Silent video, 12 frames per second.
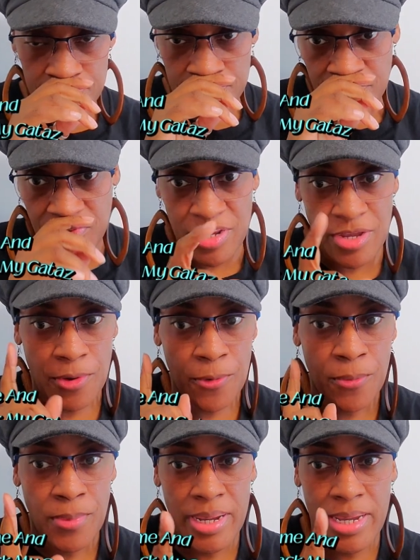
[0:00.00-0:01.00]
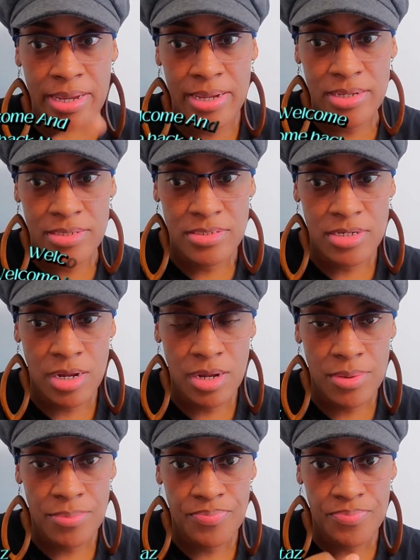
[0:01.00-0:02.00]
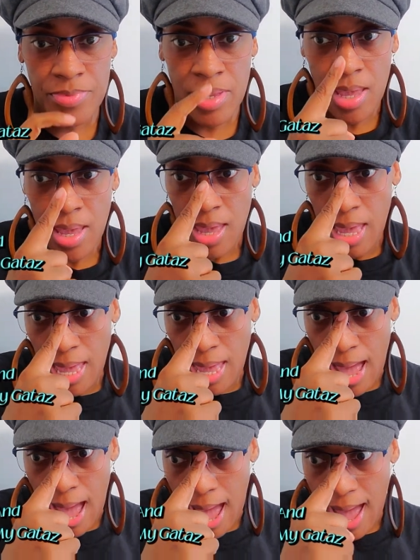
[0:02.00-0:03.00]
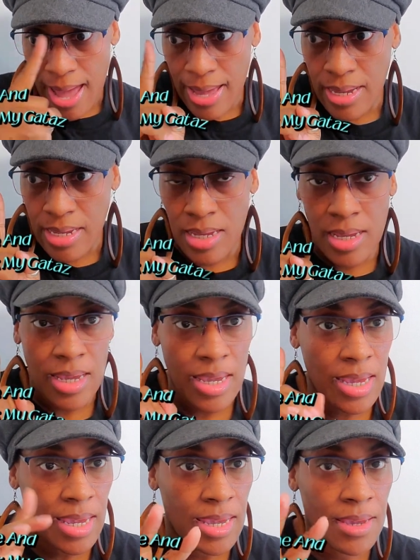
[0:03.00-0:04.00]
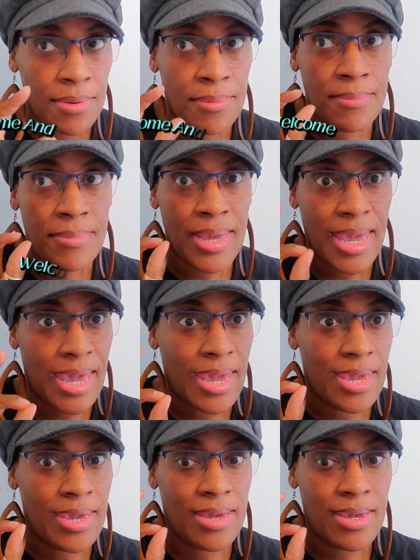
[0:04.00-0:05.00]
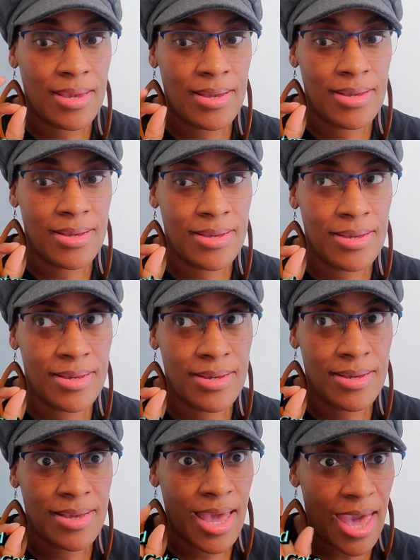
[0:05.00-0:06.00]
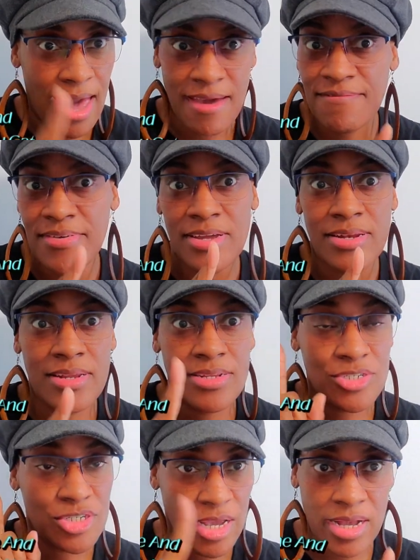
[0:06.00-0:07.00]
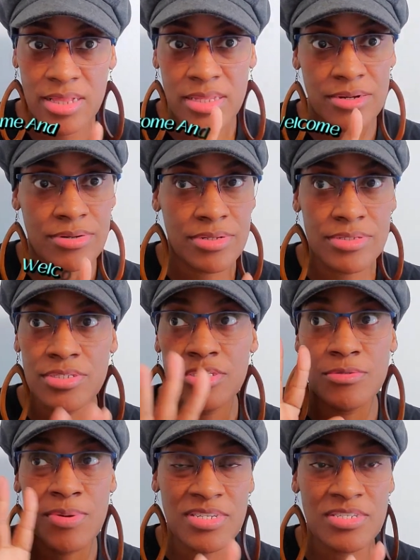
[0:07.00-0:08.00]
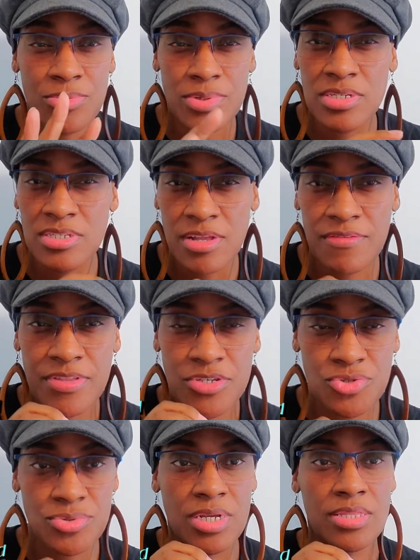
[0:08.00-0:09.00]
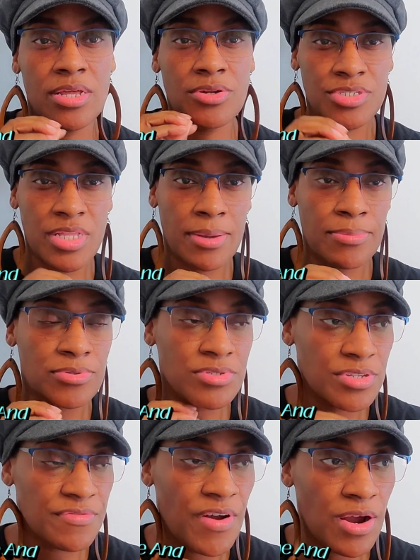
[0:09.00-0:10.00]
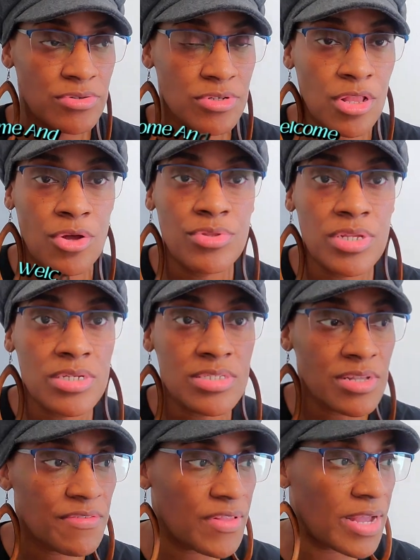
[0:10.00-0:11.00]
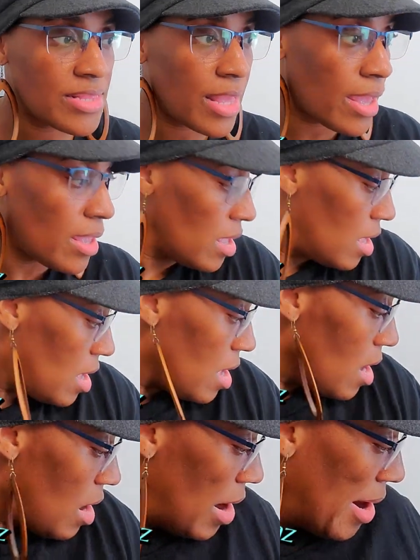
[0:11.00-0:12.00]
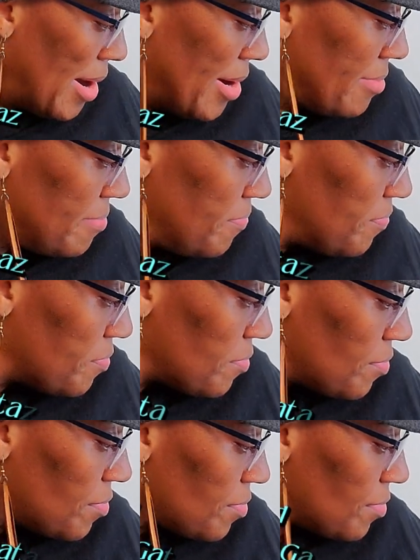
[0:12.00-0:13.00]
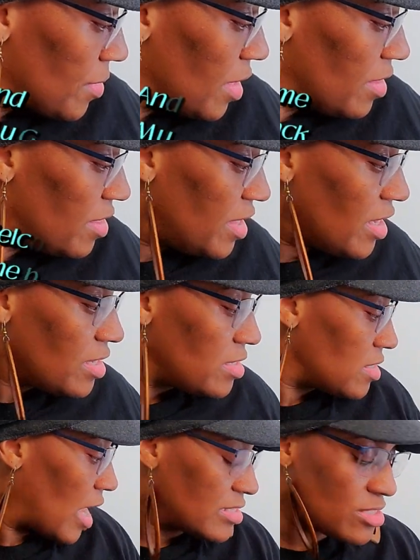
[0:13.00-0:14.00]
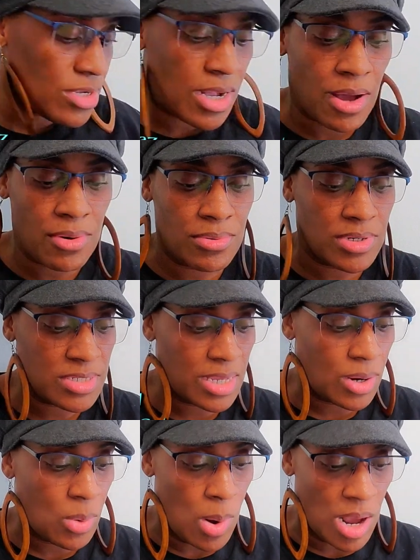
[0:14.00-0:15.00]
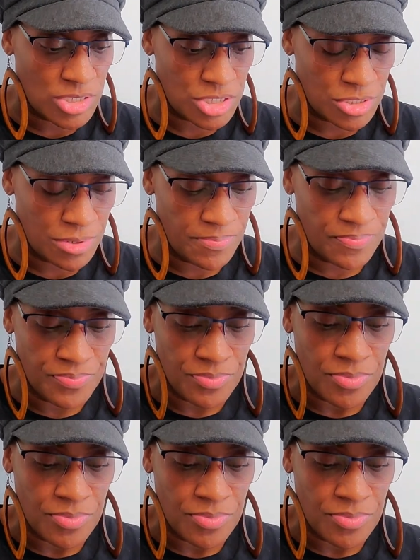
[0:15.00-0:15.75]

video and um, I am a avid check clearance, especially when the stuff that you need that are staples as far as clothing and stuff like that. Um, these I took out because I gotta wash them.